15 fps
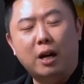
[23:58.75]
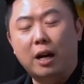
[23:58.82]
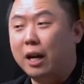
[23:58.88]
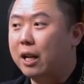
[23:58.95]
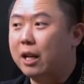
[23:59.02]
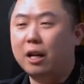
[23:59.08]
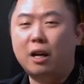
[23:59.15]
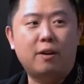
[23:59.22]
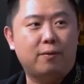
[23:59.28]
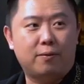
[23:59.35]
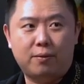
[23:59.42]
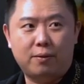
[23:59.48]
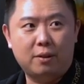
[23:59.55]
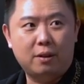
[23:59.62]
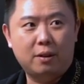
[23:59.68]
And I
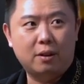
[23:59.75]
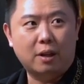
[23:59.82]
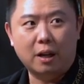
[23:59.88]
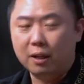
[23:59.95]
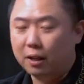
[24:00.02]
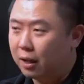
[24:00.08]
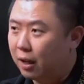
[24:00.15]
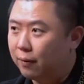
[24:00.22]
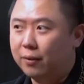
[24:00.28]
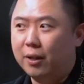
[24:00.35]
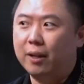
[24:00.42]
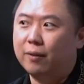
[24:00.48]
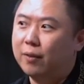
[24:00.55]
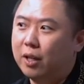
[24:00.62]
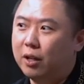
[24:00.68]
love, I love
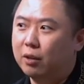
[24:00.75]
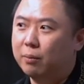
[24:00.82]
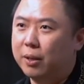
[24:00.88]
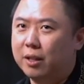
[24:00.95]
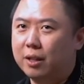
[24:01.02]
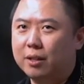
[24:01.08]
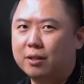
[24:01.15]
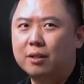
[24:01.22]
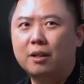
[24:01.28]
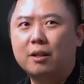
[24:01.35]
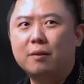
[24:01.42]
that video because